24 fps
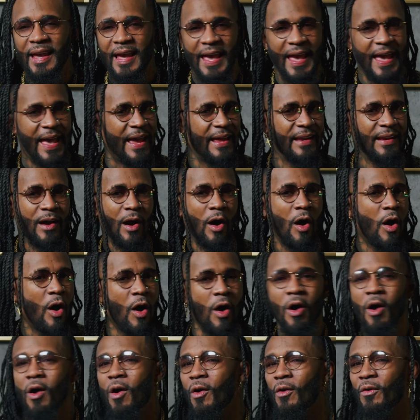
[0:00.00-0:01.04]
and
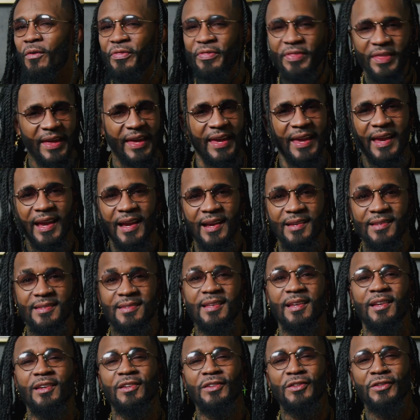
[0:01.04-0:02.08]
all things
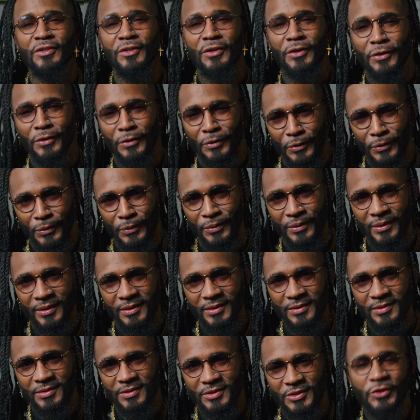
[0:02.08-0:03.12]
you.
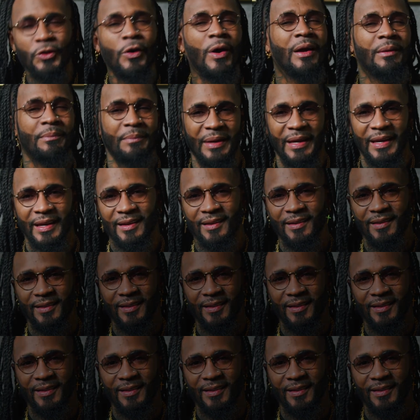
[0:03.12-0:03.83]
Join me.